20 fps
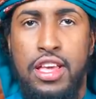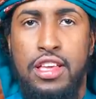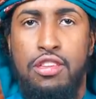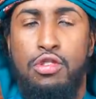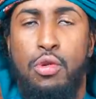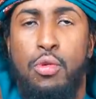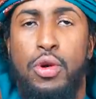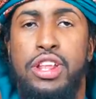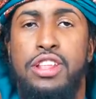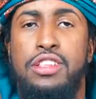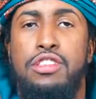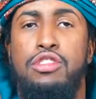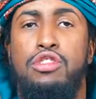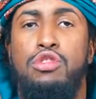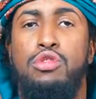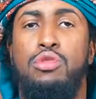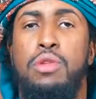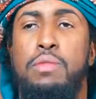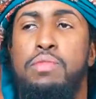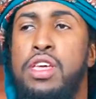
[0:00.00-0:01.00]
So what does he
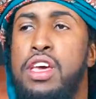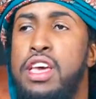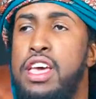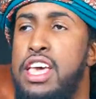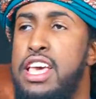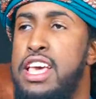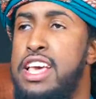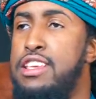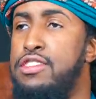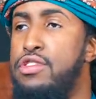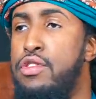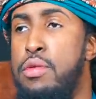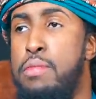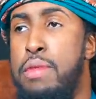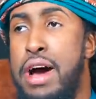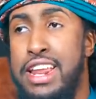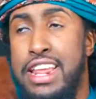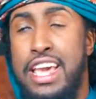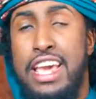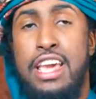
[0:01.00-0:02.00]
do? He hears a
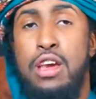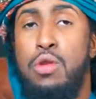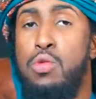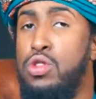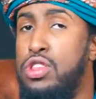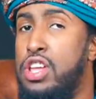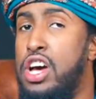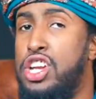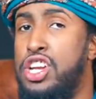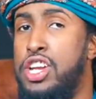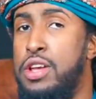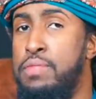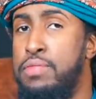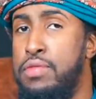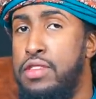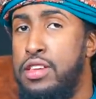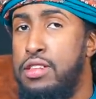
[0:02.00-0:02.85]
reminder, it will touch him,